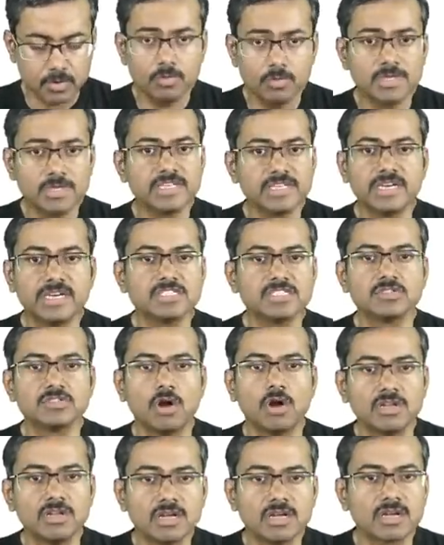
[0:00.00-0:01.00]
No, but it is
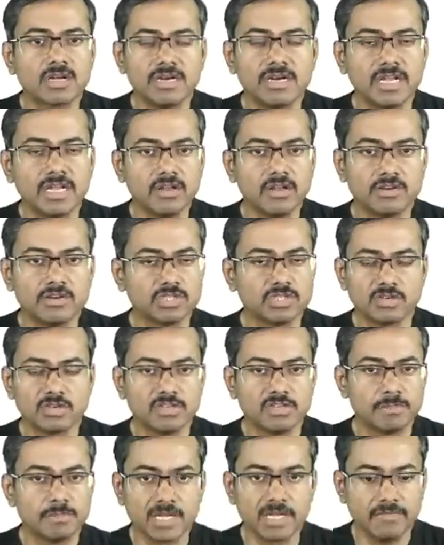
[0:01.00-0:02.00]
not the continuation
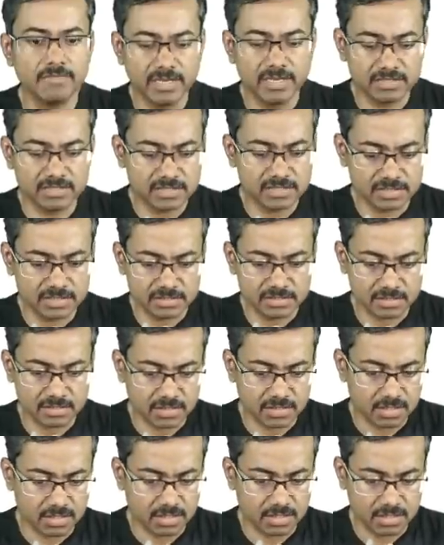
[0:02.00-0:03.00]
of the previous
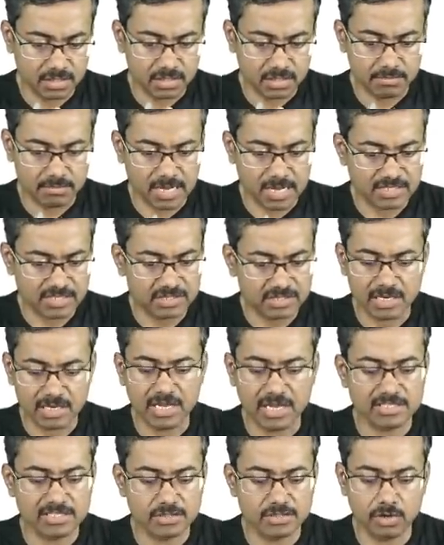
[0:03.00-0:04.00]
uh, master
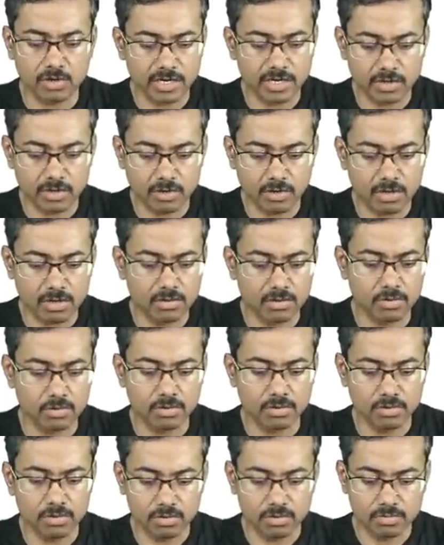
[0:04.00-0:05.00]
class, not at all.
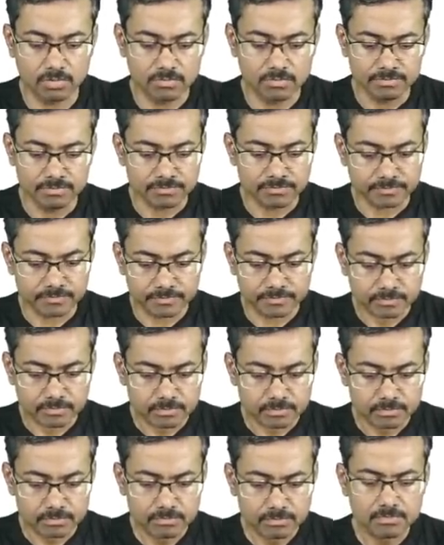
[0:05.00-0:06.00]
No, no, no.
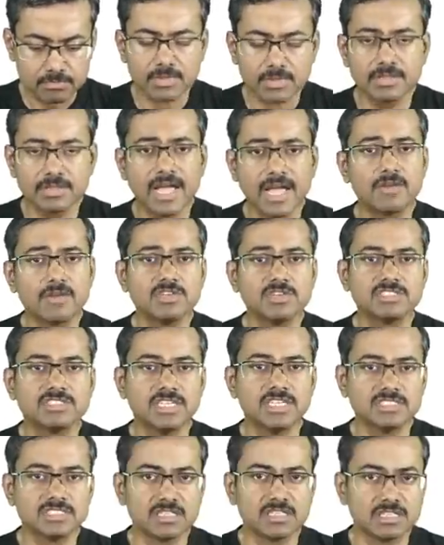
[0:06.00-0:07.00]
That was
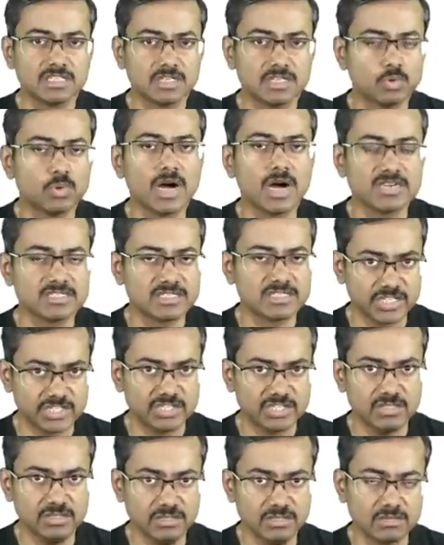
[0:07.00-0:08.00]
just a two-hour
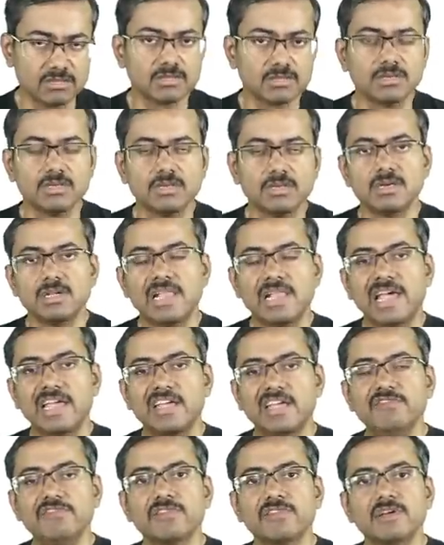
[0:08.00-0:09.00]
session uh,
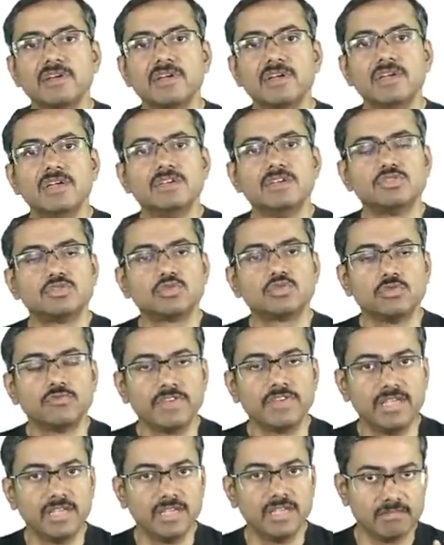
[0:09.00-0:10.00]
live. So
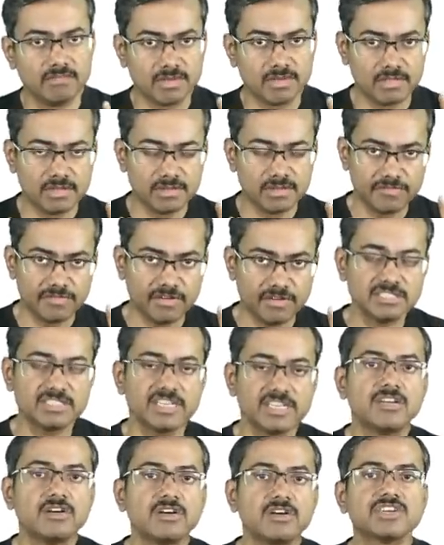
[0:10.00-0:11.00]
we, the
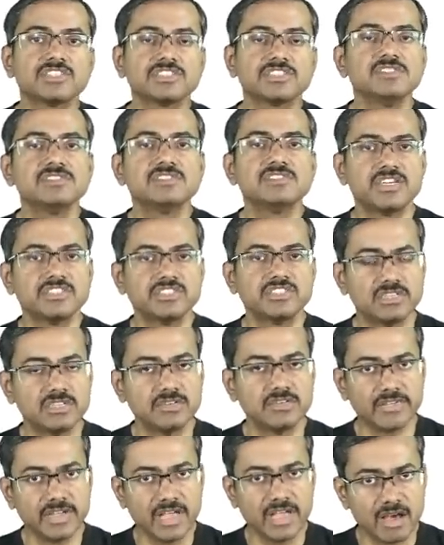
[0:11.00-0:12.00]
first introduction
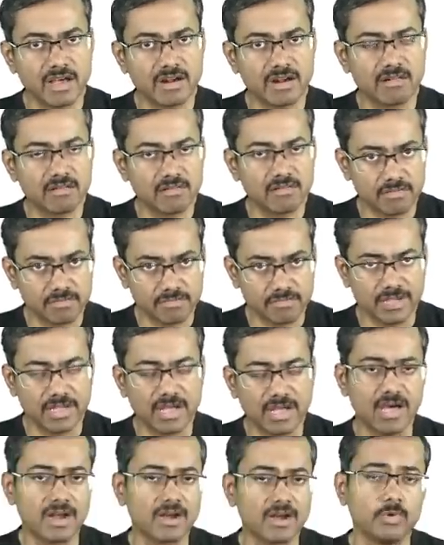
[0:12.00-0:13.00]
session we are
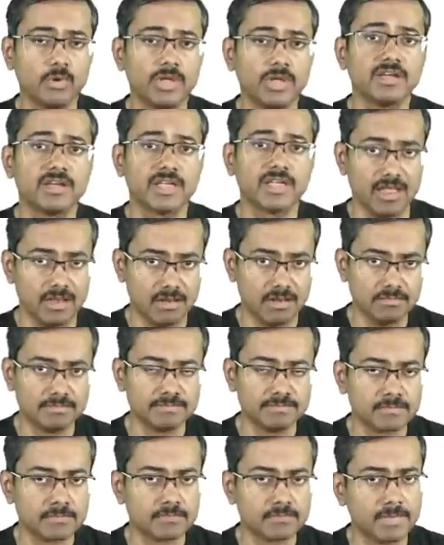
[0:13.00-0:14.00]
we are doing again,
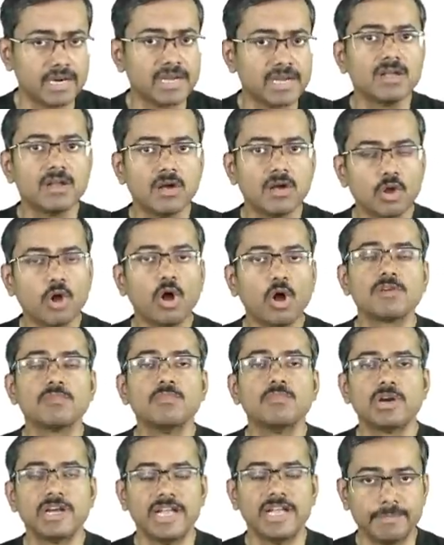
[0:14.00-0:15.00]
but in a lot
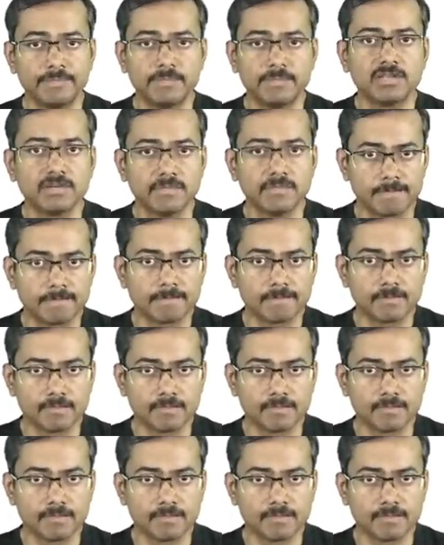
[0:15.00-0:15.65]
more depth